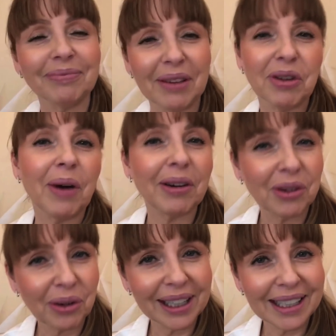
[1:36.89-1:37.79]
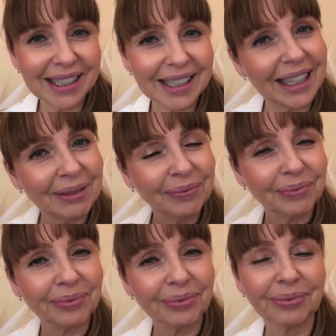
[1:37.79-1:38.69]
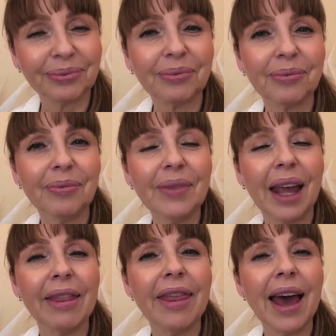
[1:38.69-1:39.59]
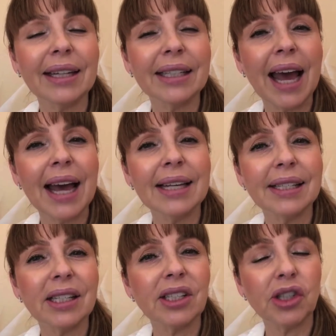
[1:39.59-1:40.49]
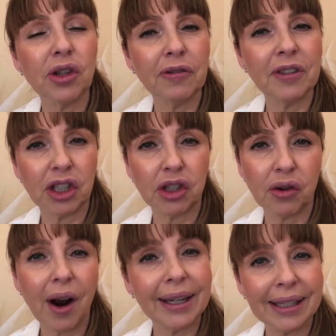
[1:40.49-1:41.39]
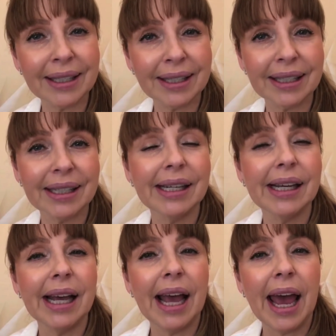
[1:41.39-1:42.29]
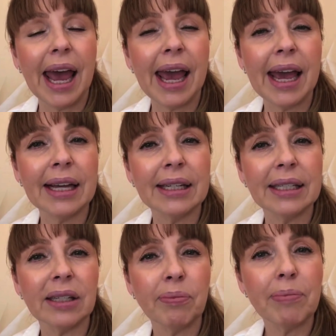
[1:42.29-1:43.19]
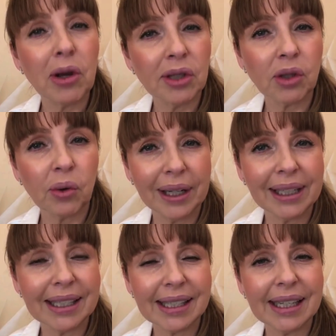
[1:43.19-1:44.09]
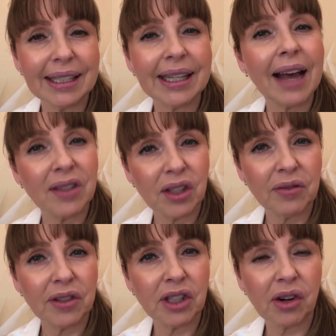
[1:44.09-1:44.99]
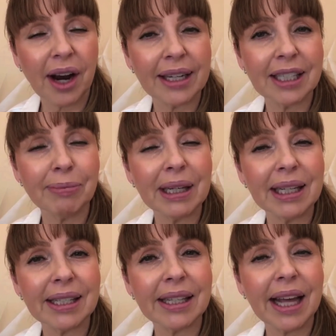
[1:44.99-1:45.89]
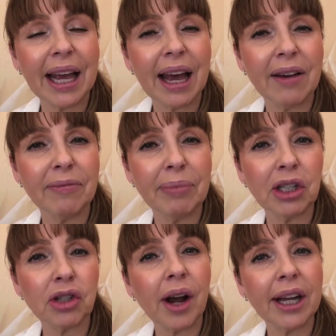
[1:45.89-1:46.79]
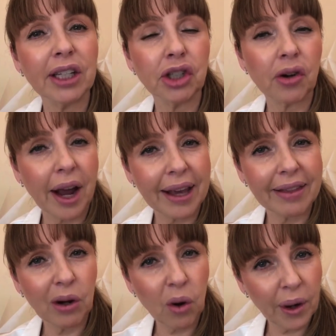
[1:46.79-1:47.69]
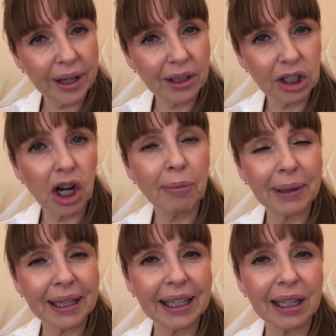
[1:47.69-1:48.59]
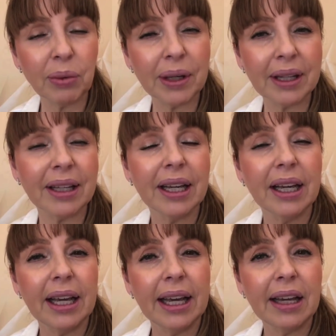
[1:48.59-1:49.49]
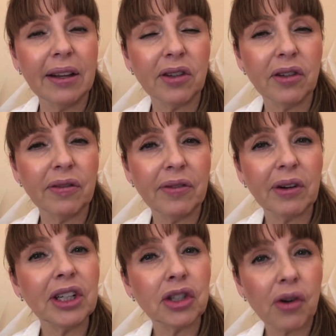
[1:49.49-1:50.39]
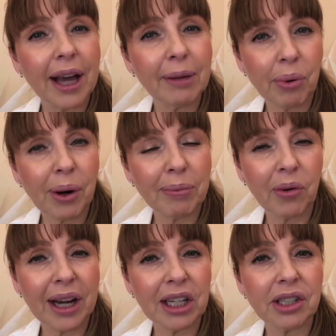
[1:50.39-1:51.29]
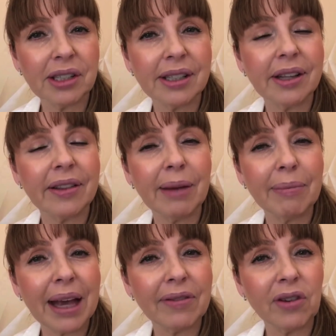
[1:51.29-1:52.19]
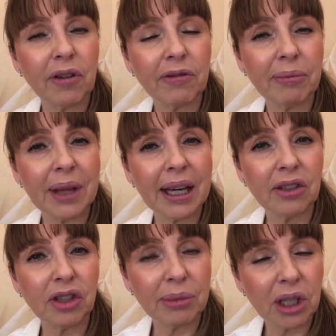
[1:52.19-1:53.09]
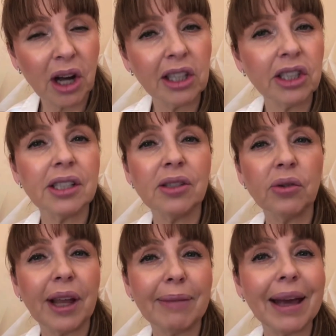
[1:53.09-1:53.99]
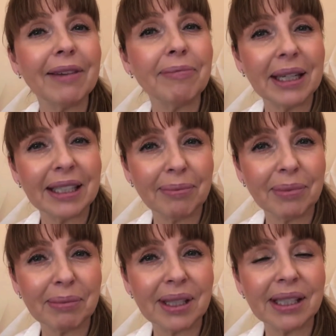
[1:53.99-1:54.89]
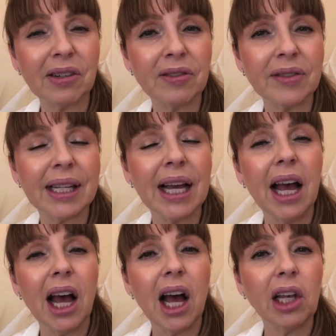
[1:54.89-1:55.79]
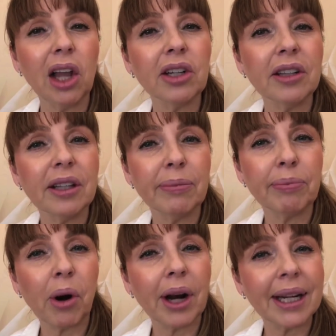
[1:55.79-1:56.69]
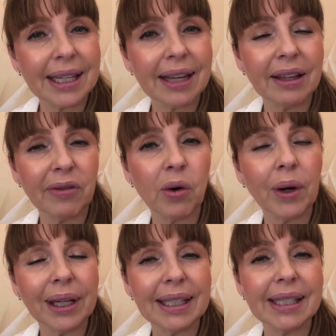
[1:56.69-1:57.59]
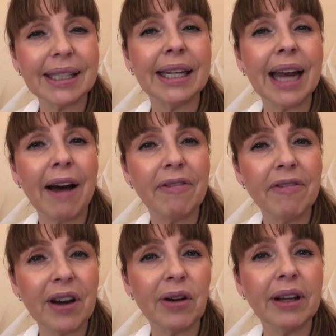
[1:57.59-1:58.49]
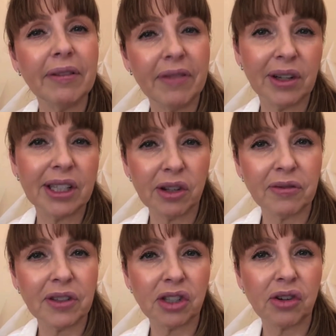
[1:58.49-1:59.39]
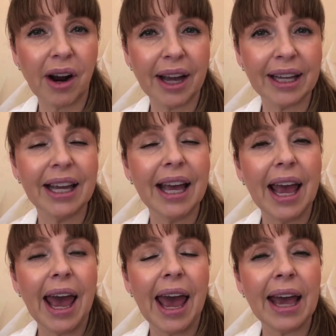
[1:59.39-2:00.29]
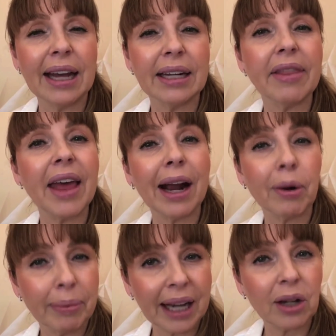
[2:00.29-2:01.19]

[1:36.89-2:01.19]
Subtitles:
if you are an oily skin that has surface dryness, and most oily skins have surface dryness because they have been trying to dry out their oil topically with either very drying preparations that they may have got from their dermatologist or they may have picked up themselves. A lot of the products out there for oily skin are very, very surface drying, and that